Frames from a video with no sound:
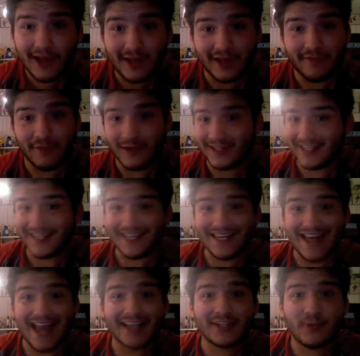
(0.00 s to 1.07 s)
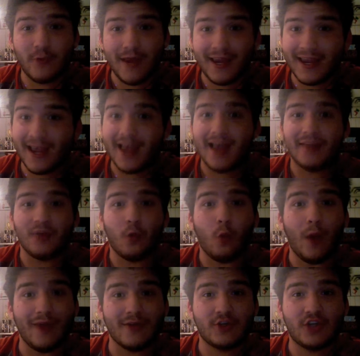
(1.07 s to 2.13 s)
Like, for instance, next week, the
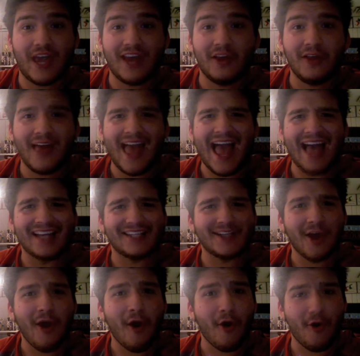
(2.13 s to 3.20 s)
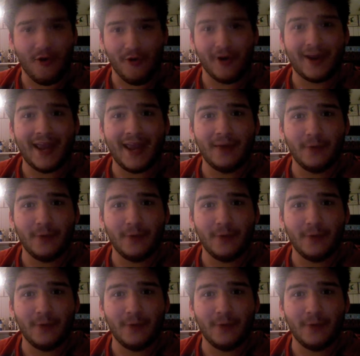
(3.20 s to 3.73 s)
Weather Channel has Hurricane